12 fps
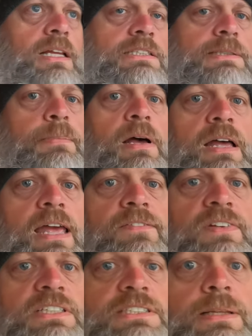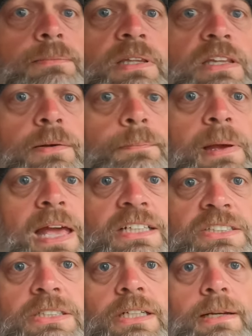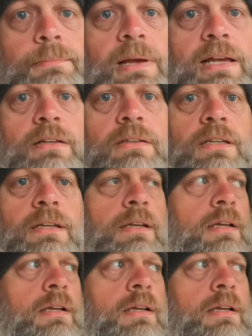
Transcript: It's about having something you're passionate about,